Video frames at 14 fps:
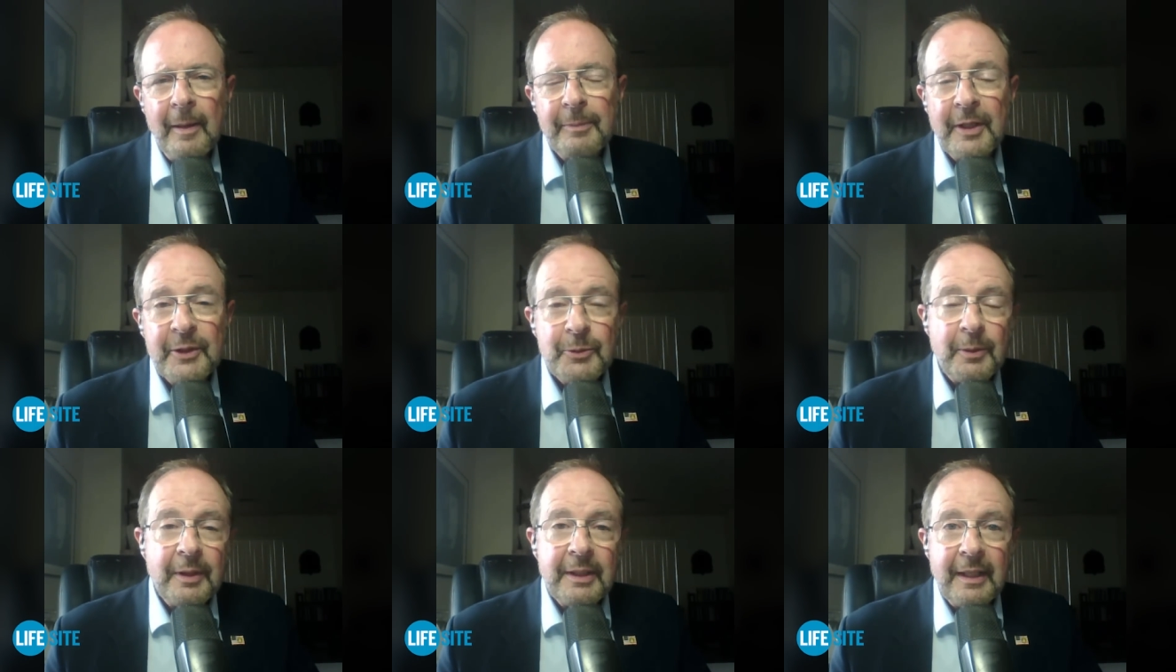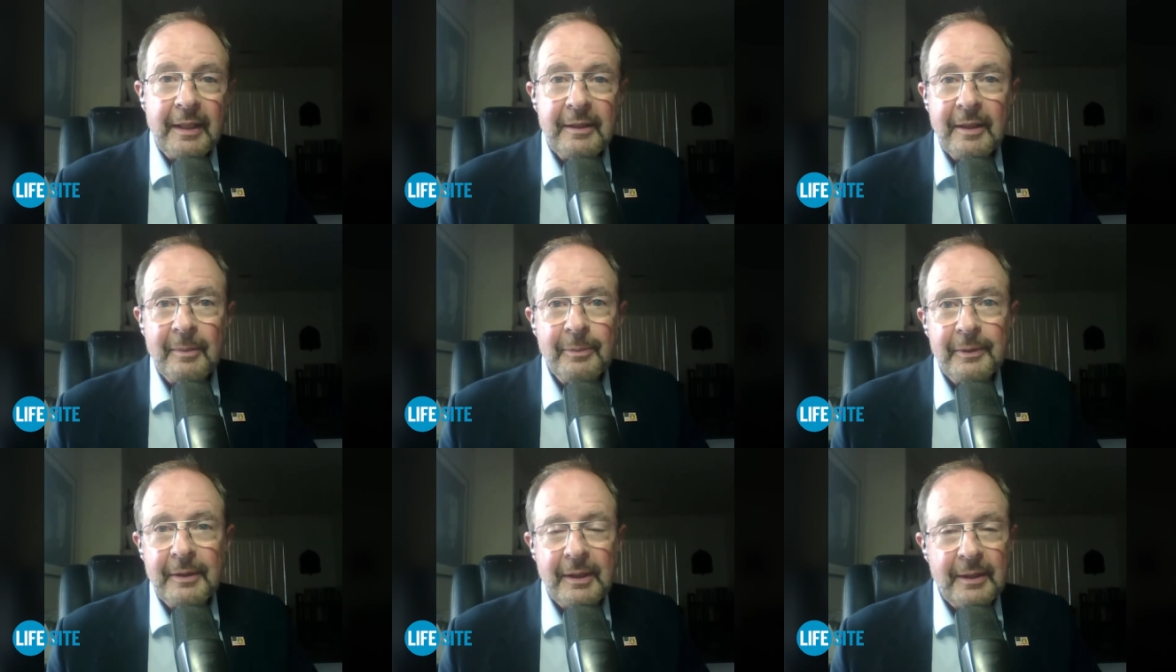Plus, we're going to end
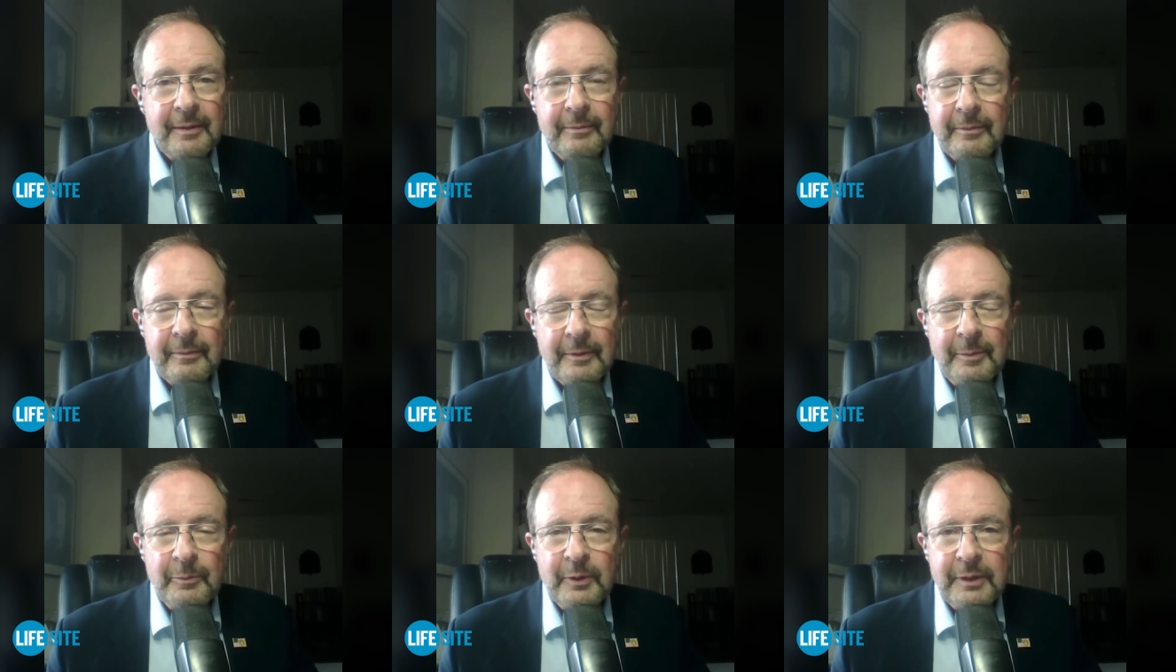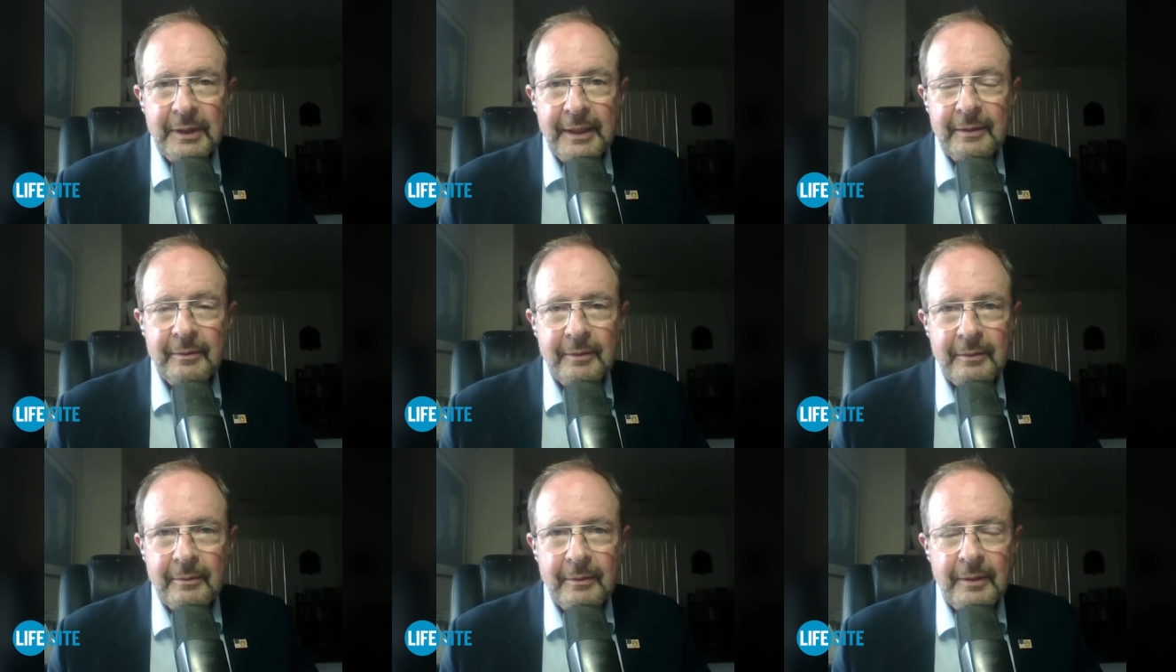up with a
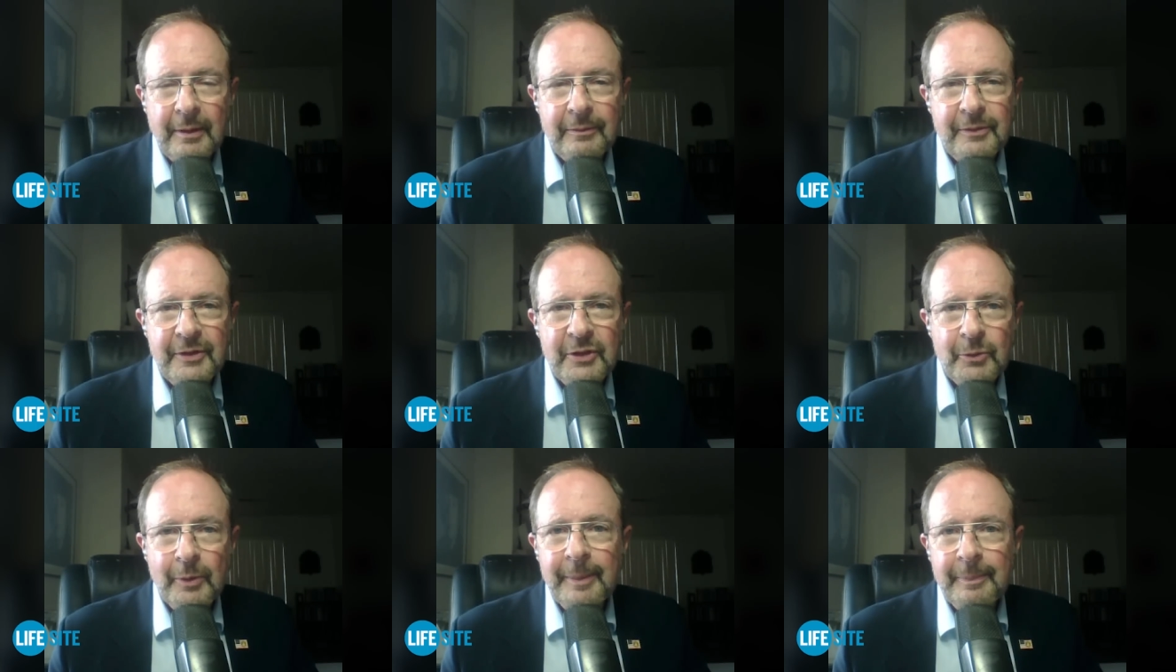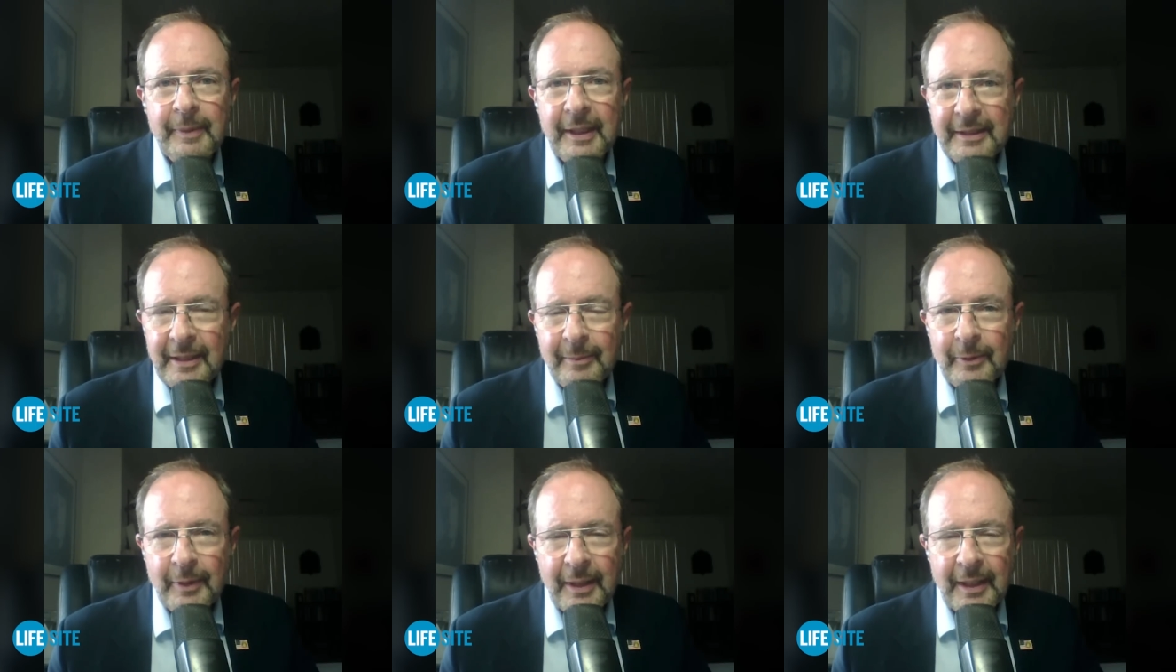complete, sweep by
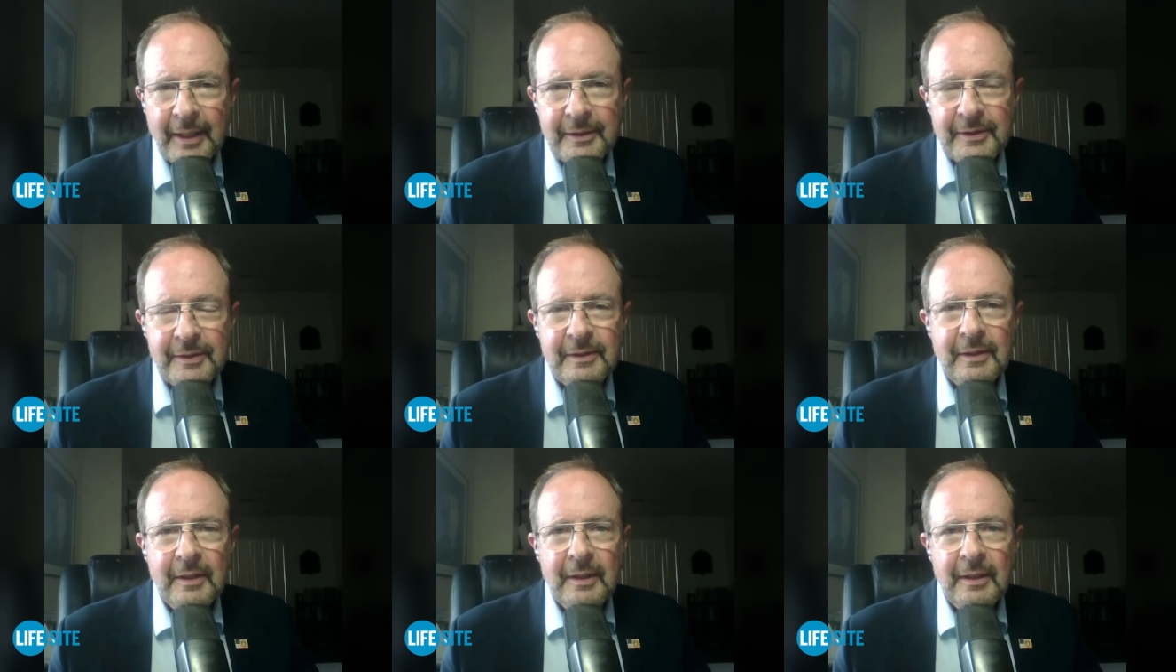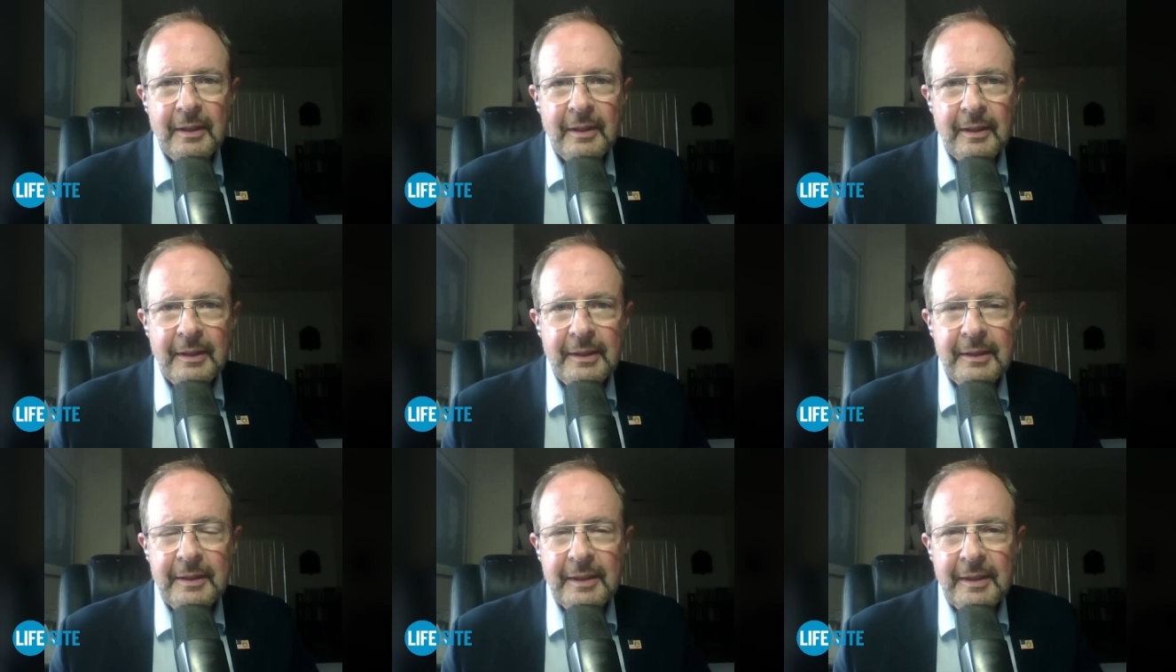Democrats
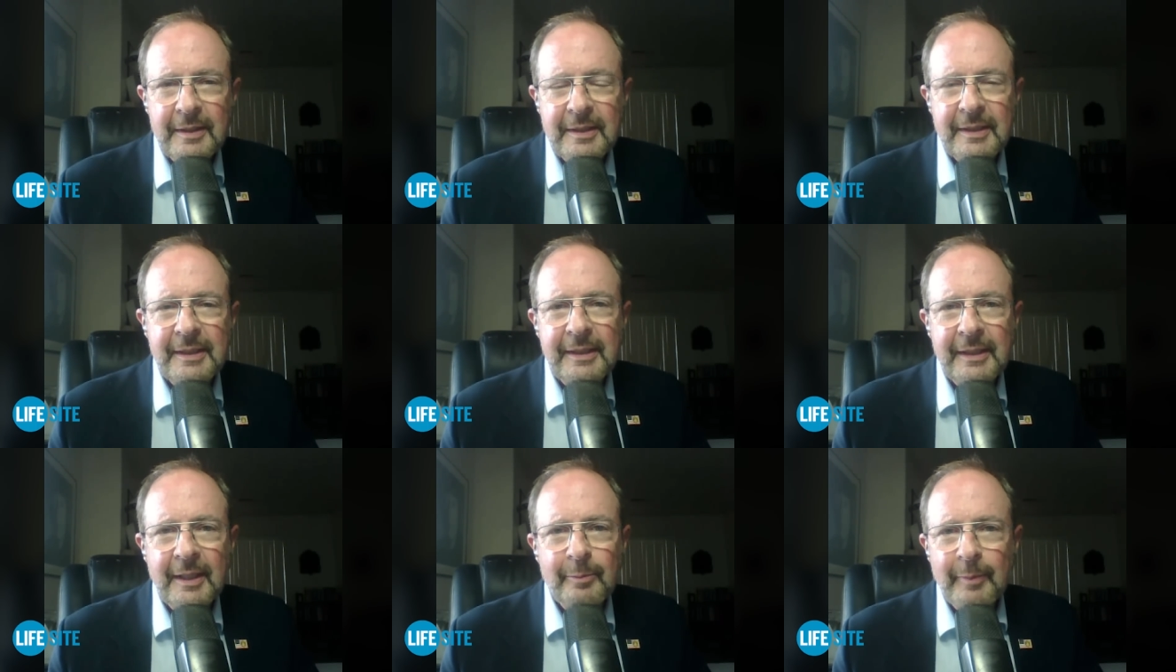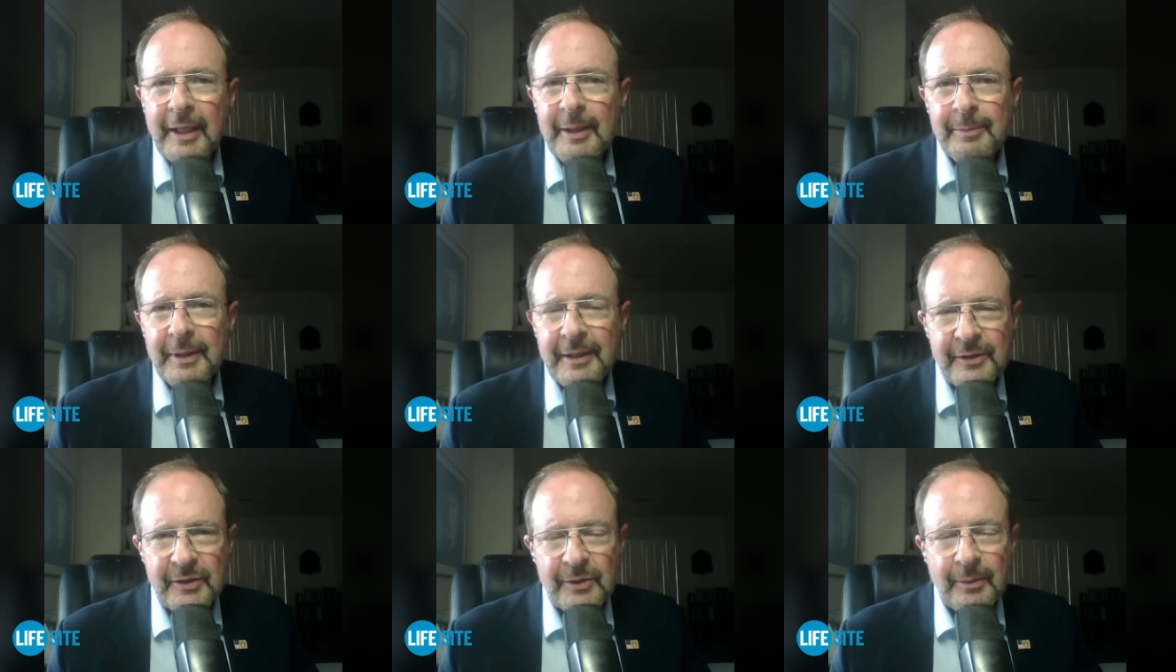in D.C. and many
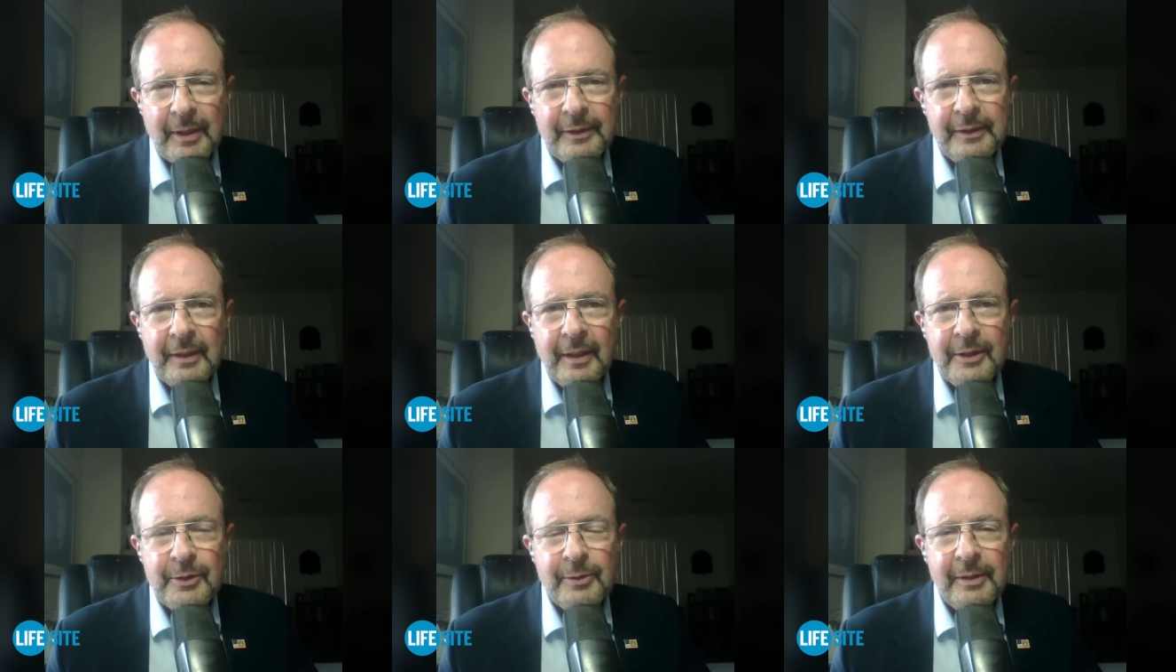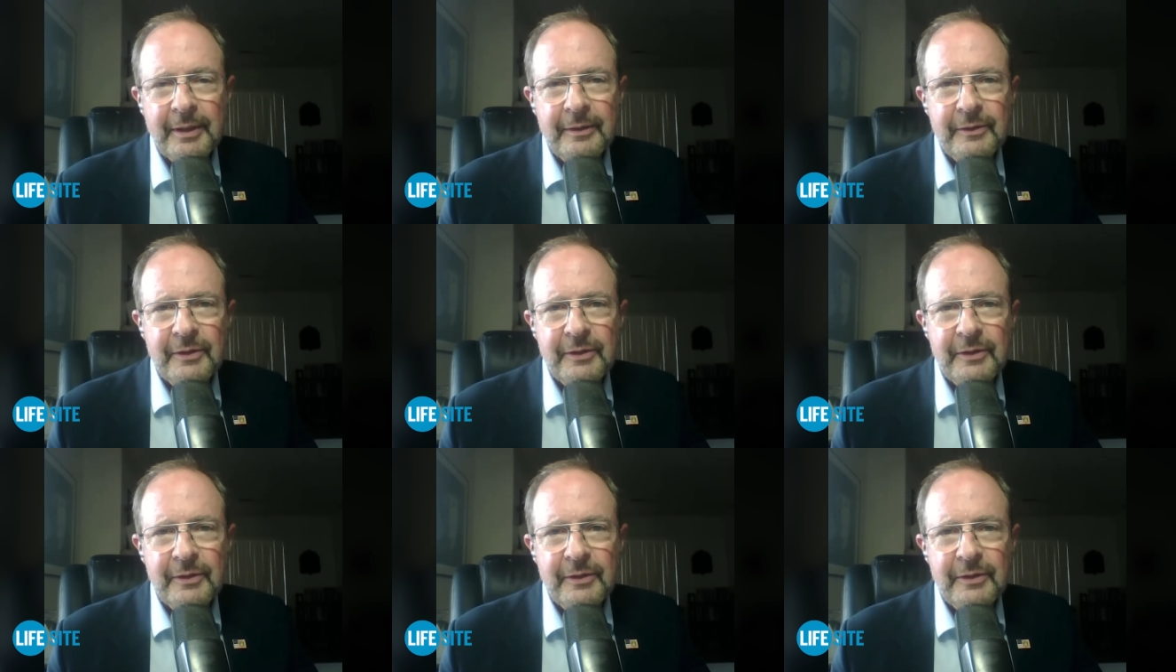places around the country.